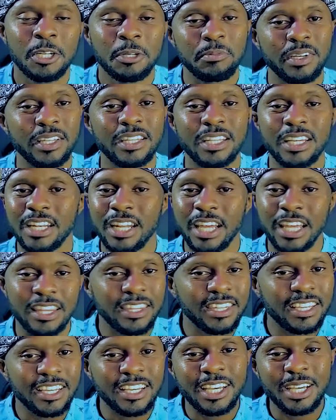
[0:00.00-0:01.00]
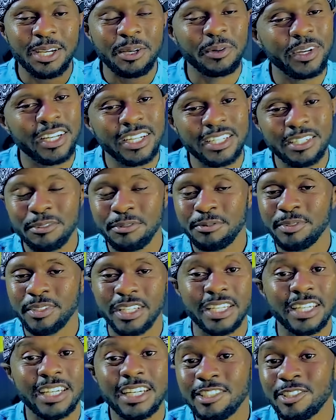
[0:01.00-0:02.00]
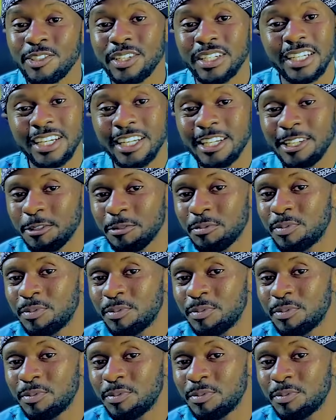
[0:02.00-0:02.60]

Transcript: But then I think I went for the ghetto radio